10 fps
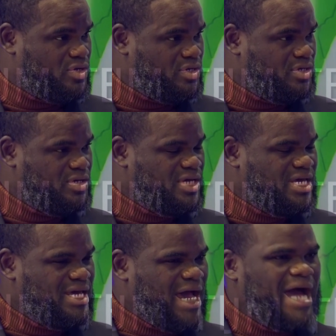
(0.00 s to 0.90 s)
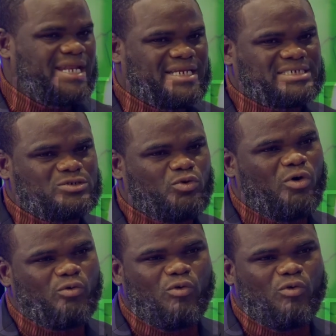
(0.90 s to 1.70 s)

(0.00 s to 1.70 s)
Mm. And this is what we